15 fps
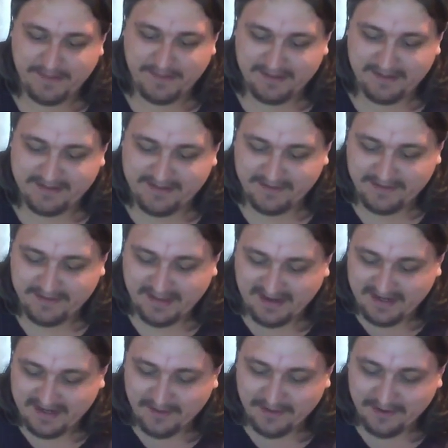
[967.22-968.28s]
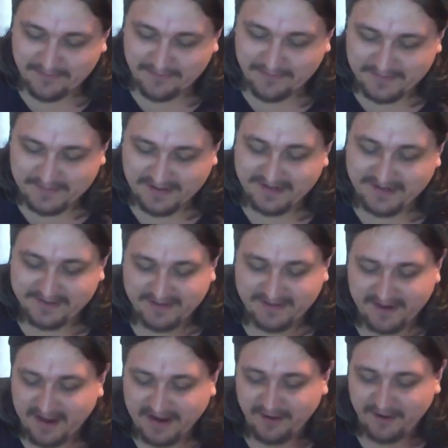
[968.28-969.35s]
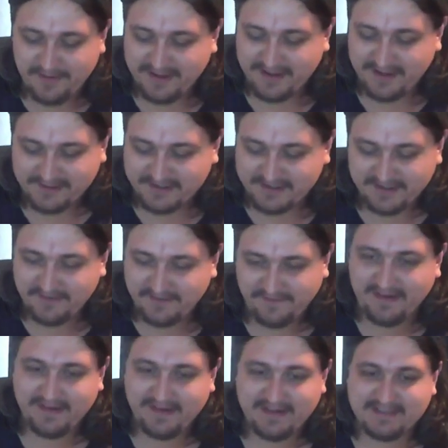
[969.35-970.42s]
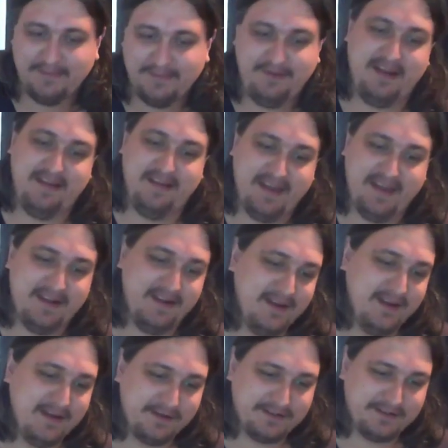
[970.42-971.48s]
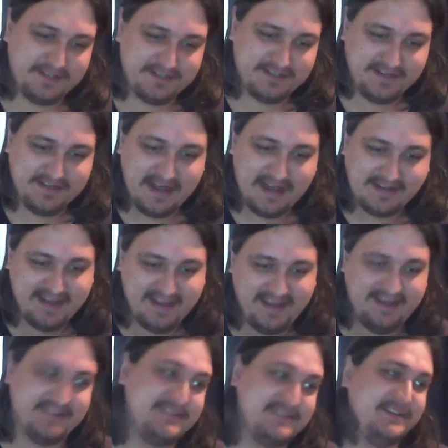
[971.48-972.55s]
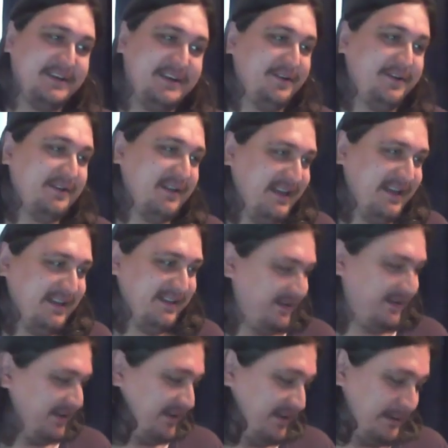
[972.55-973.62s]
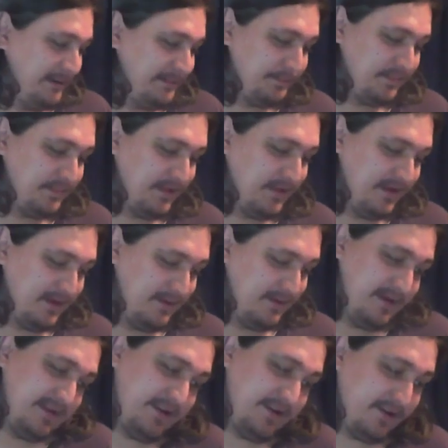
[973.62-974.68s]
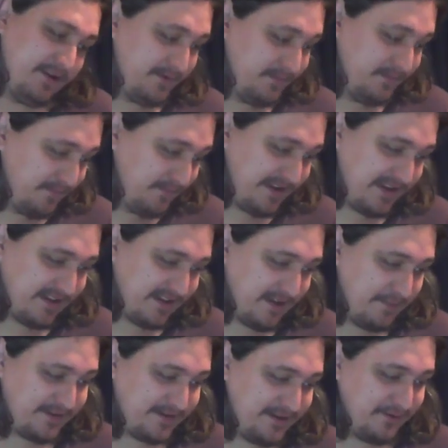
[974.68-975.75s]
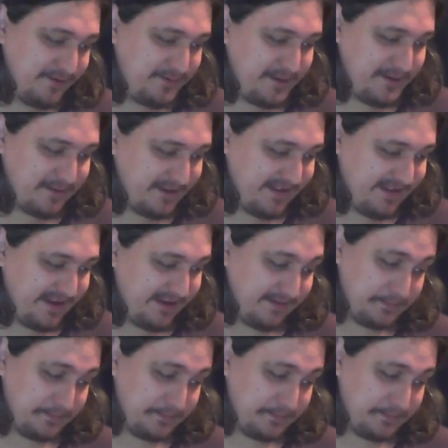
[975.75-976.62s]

that anyone would be inter- that I know would be interested in defending someone like that. But she's a nutcase, you know, clearly. But you know, we get lumped in with people like that.